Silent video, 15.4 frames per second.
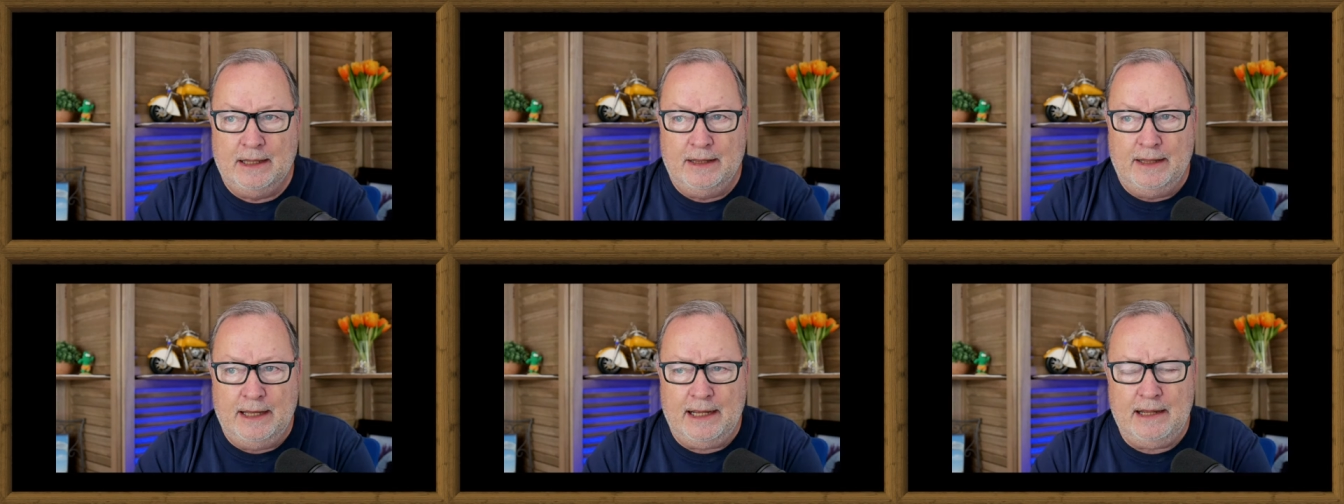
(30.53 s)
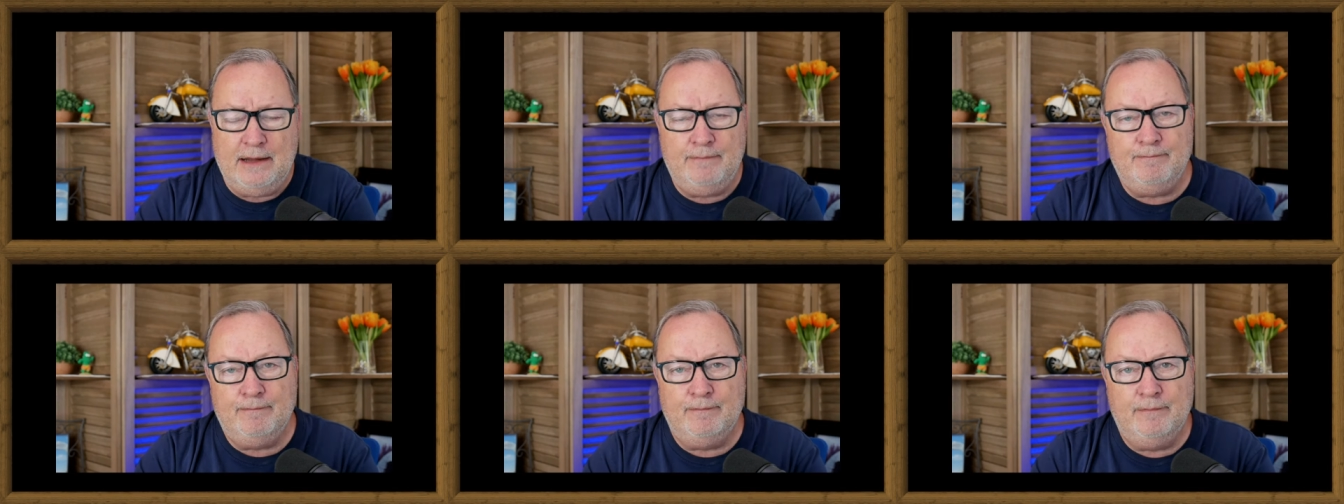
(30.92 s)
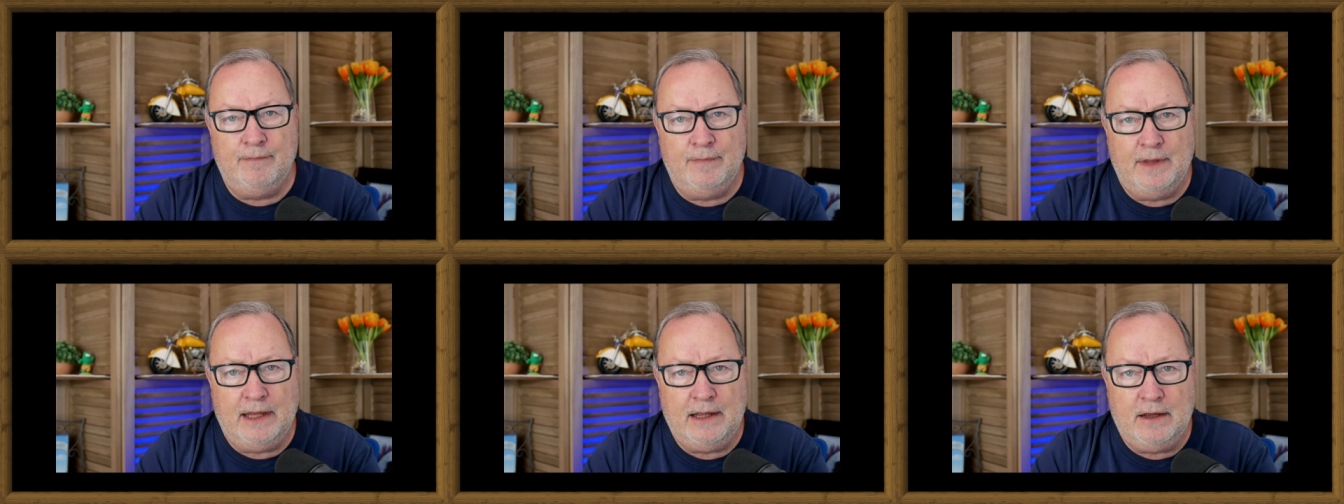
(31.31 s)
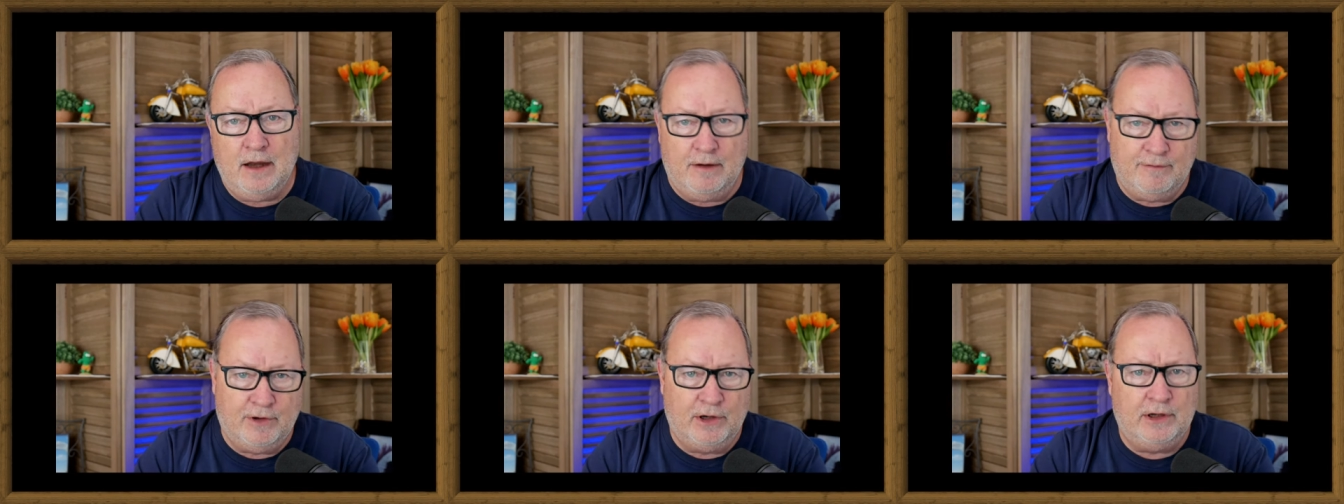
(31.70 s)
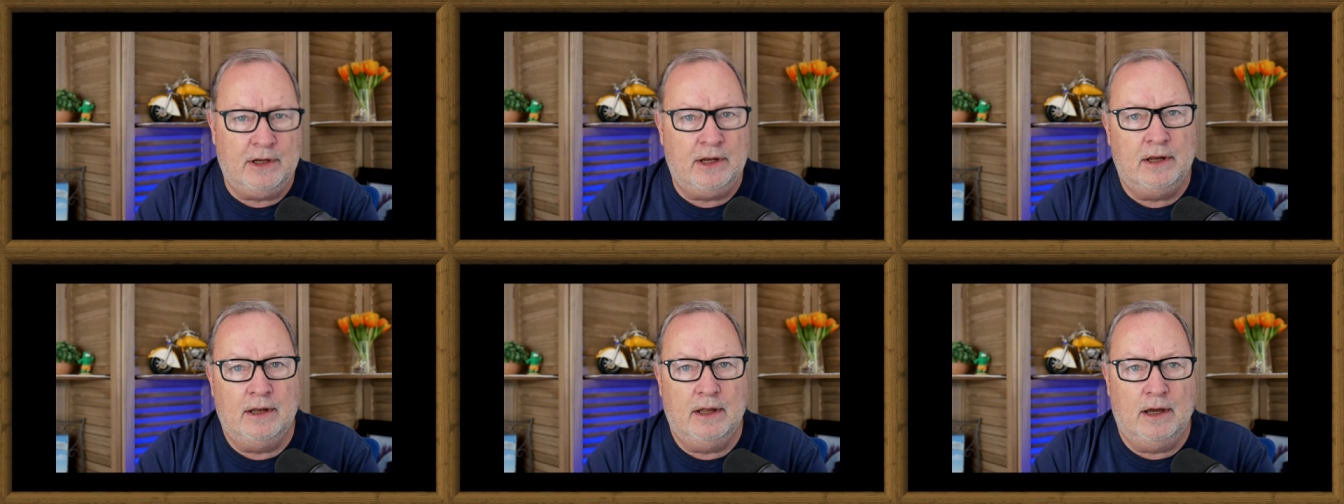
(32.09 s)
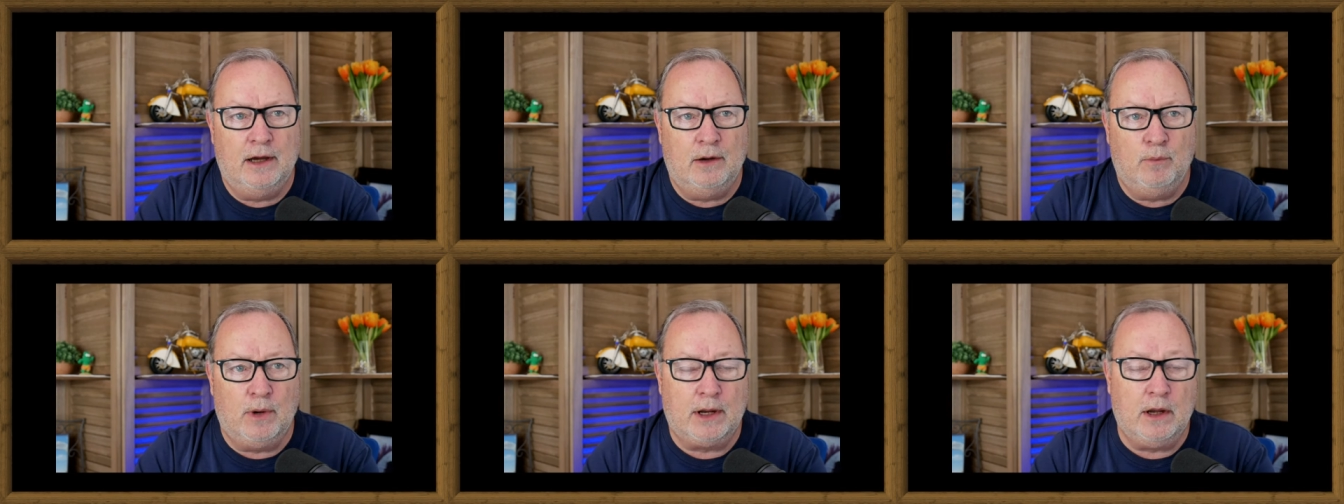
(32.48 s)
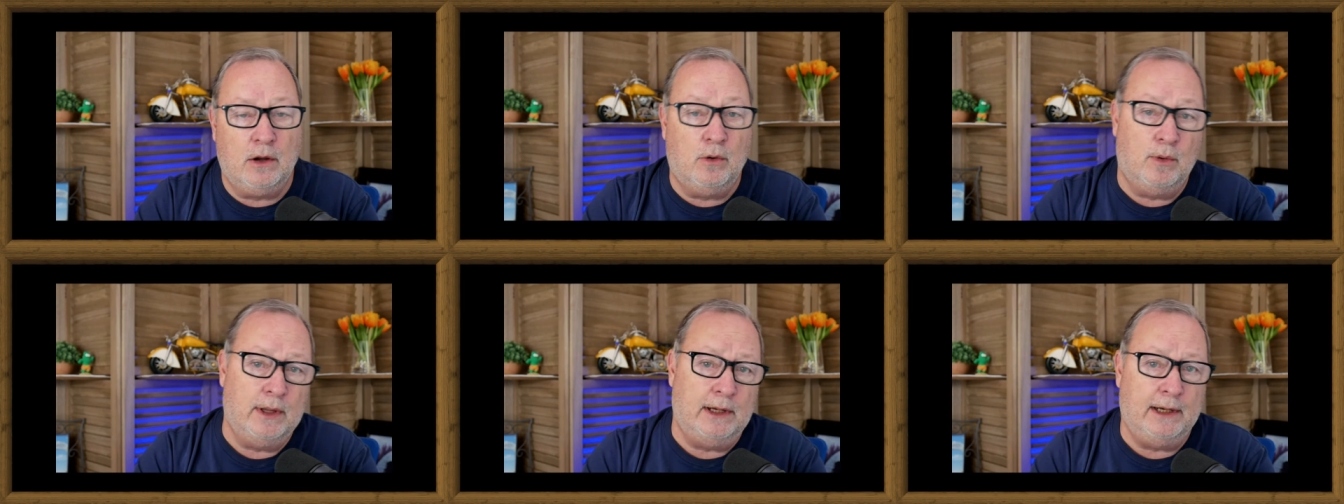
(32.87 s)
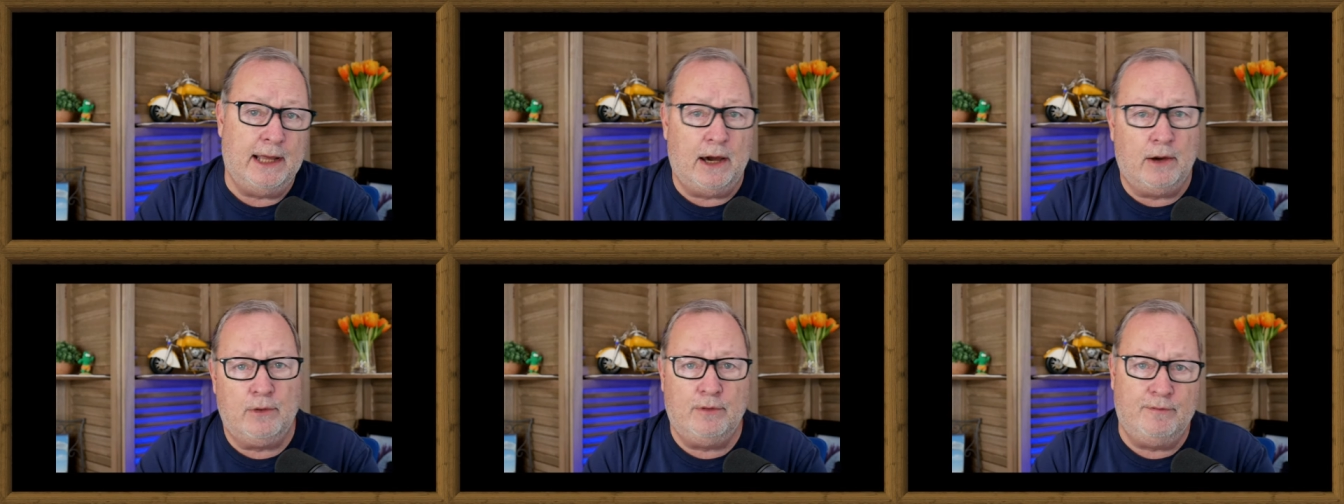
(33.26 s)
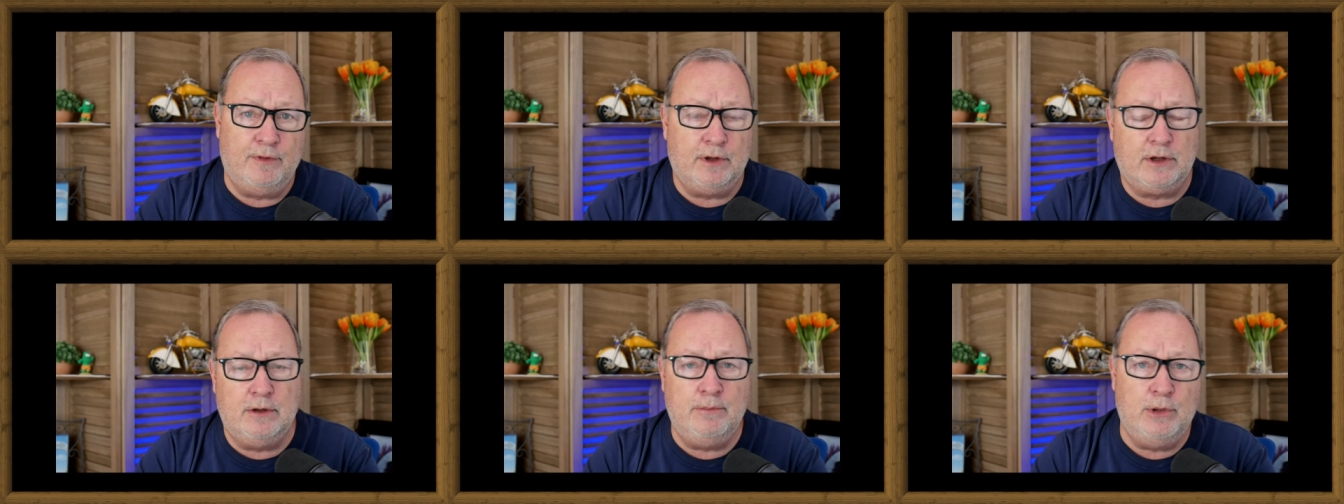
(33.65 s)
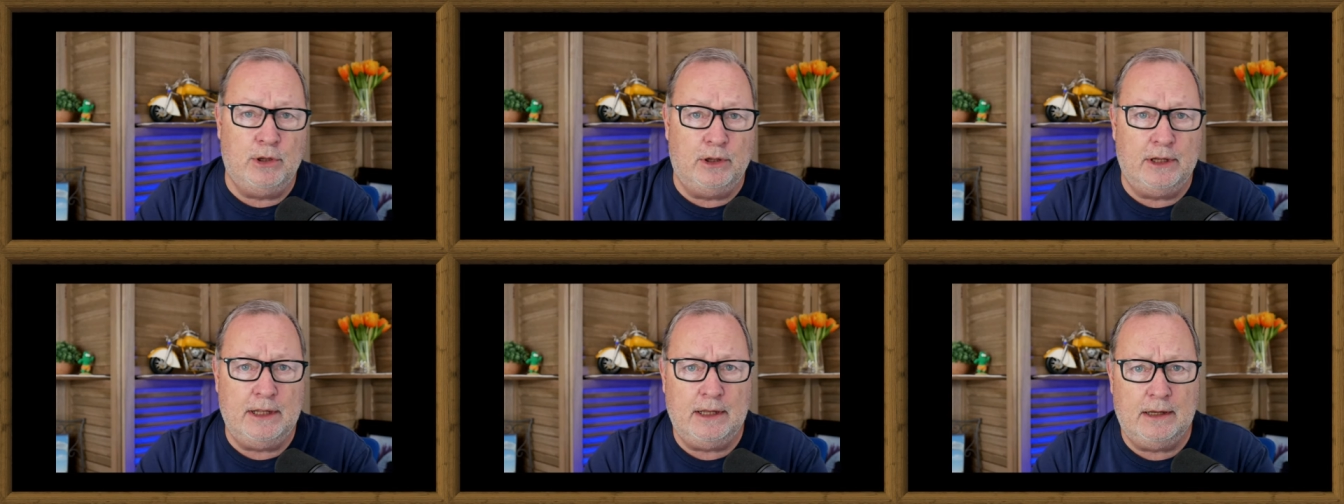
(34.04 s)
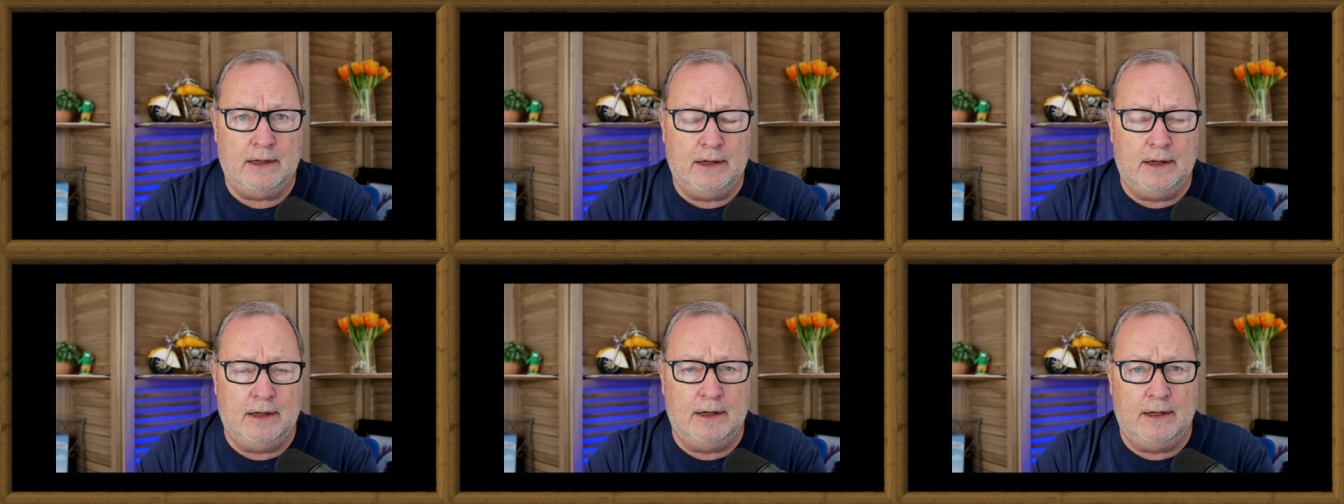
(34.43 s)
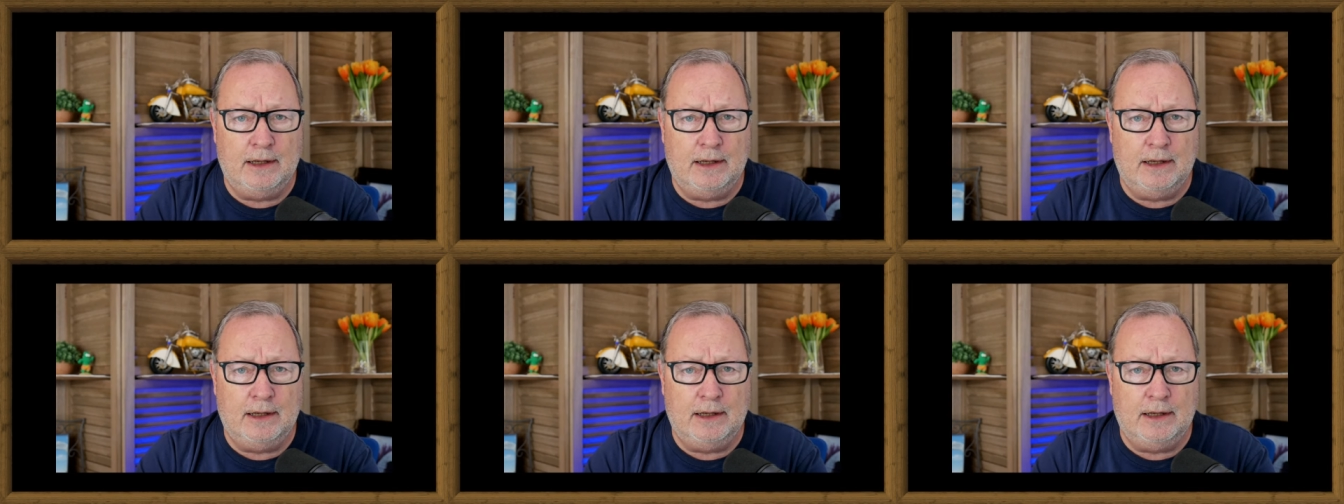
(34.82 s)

they they govern uh, what can go in and out of the community uh,